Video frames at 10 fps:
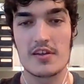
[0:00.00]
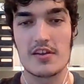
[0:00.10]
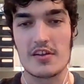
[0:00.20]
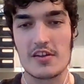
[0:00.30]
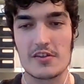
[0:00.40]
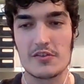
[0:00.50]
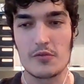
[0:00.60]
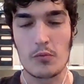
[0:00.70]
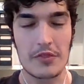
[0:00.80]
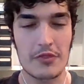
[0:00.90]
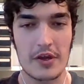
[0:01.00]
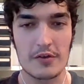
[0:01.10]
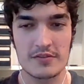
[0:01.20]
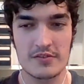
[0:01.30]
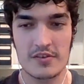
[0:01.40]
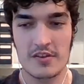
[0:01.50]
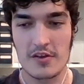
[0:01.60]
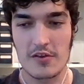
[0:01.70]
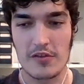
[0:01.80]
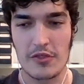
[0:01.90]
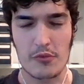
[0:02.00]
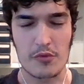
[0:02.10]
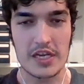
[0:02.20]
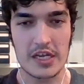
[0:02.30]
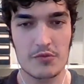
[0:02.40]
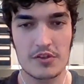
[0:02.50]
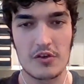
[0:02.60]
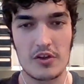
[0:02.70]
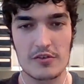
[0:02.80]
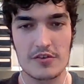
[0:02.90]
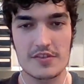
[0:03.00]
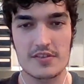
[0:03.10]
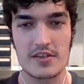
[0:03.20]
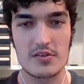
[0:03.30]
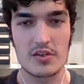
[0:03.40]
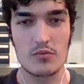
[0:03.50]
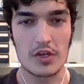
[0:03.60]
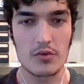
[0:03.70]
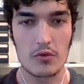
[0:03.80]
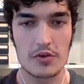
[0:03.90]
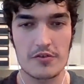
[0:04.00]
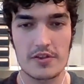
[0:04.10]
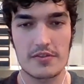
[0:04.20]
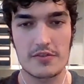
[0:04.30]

$1,300 in one order,